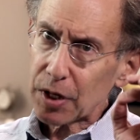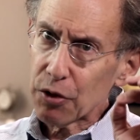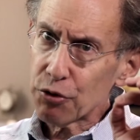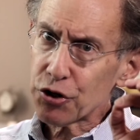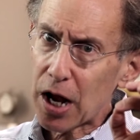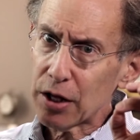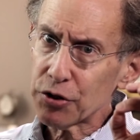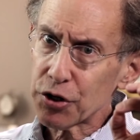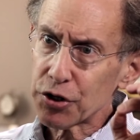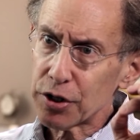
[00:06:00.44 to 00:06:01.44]
there are
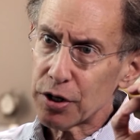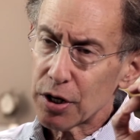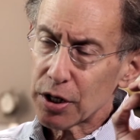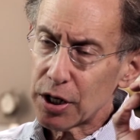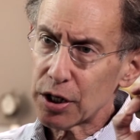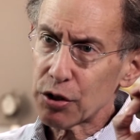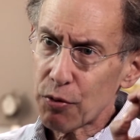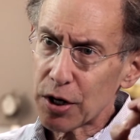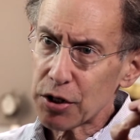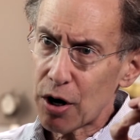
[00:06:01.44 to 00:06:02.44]
challenges in getting the
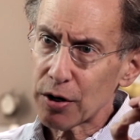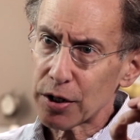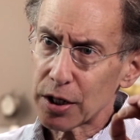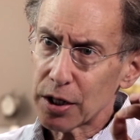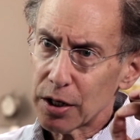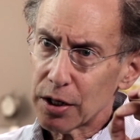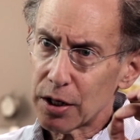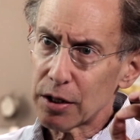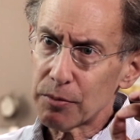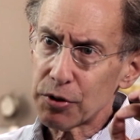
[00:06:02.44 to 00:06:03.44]
right targeting,
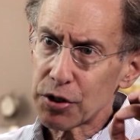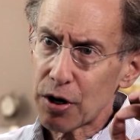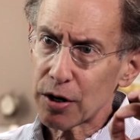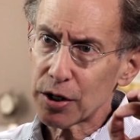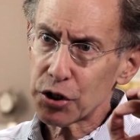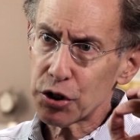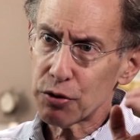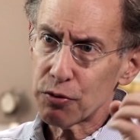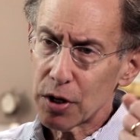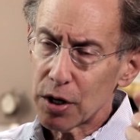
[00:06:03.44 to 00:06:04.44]
getting them to target
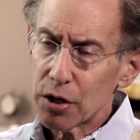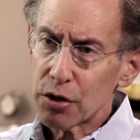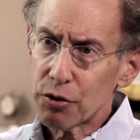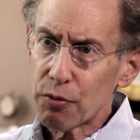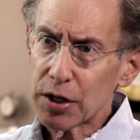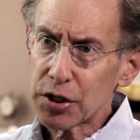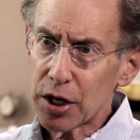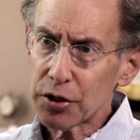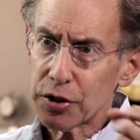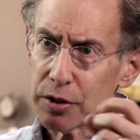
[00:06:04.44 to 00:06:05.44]
to the right
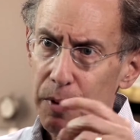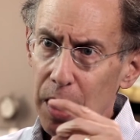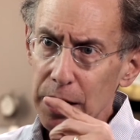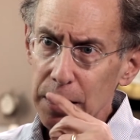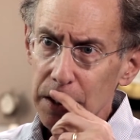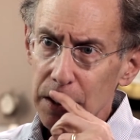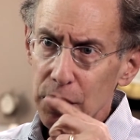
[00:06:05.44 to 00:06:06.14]
cells in the body.